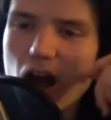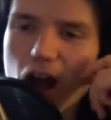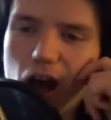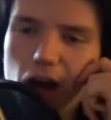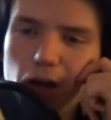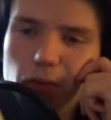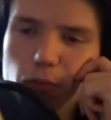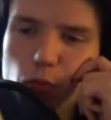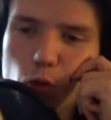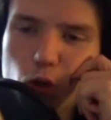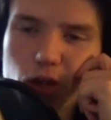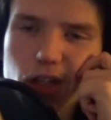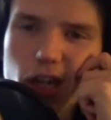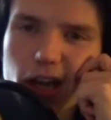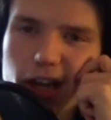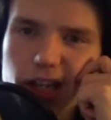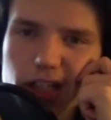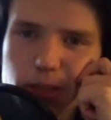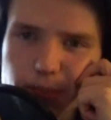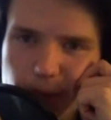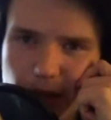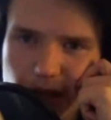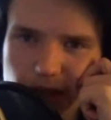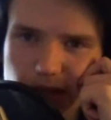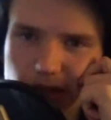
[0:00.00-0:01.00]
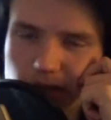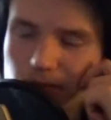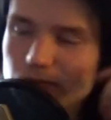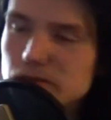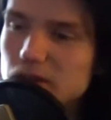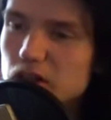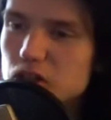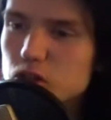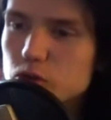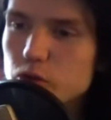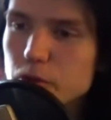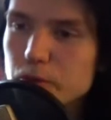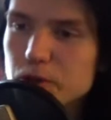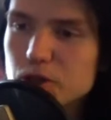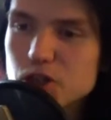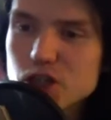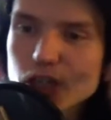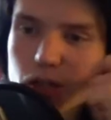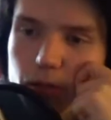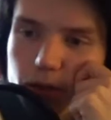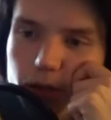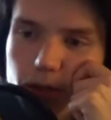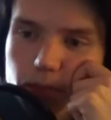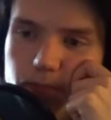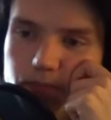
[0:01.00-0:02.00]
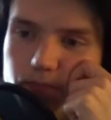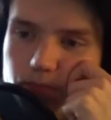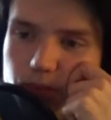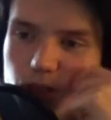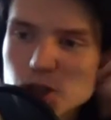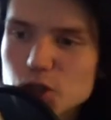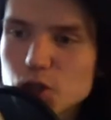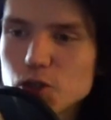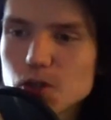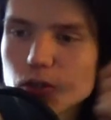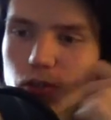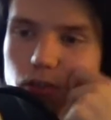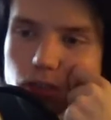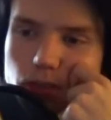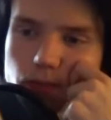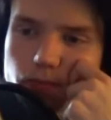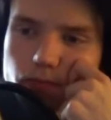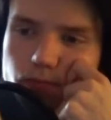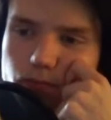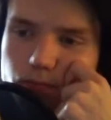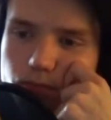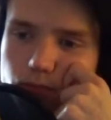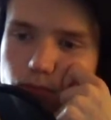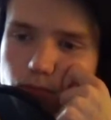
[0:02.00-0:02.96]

what I expect. This RWBY Chibi, cute,